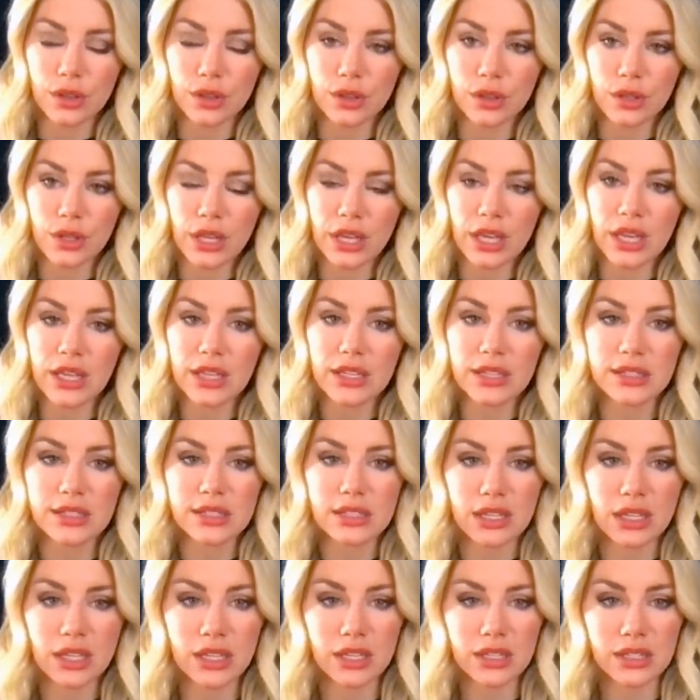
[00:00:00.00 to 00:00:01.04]
his,
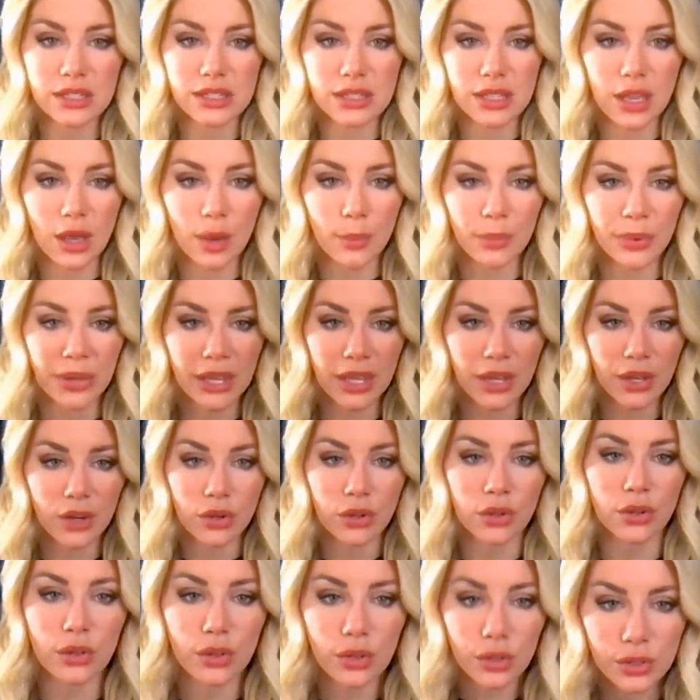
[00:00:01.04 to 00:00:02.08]
his
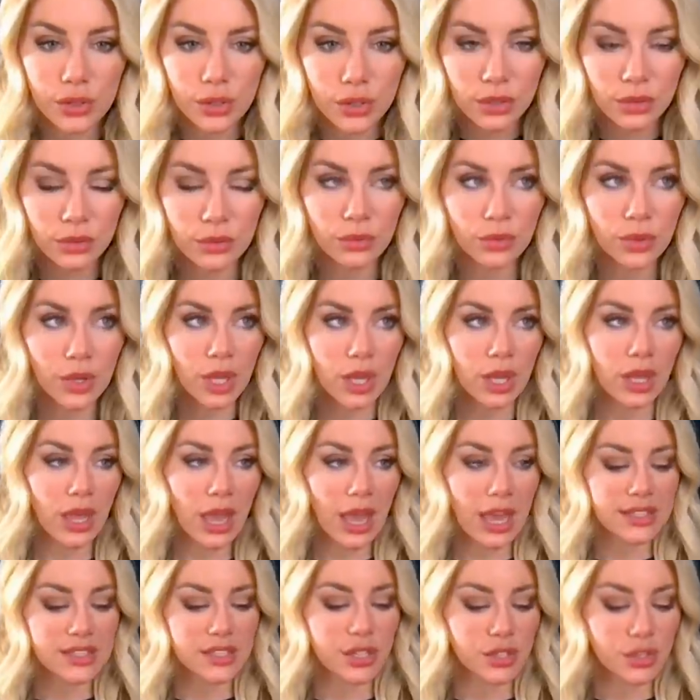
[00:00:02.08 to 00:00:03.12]
appeal
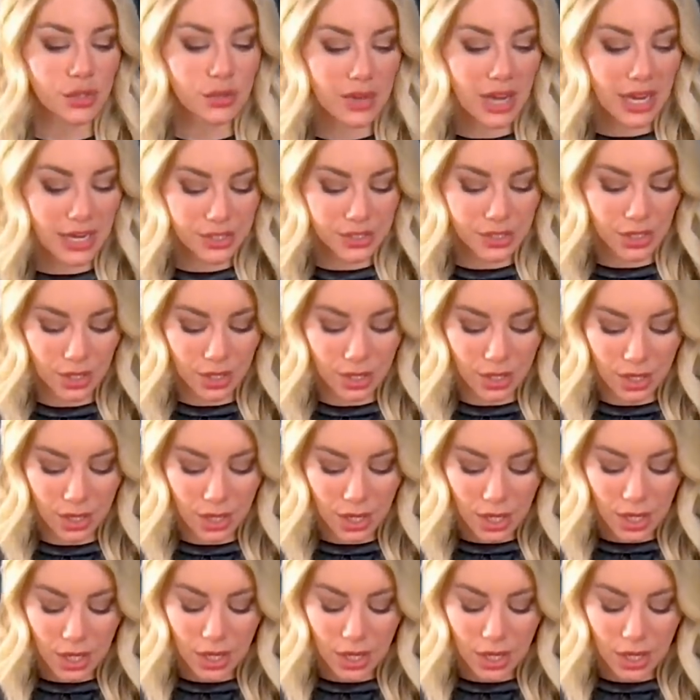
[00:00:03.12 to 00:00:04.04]
as a director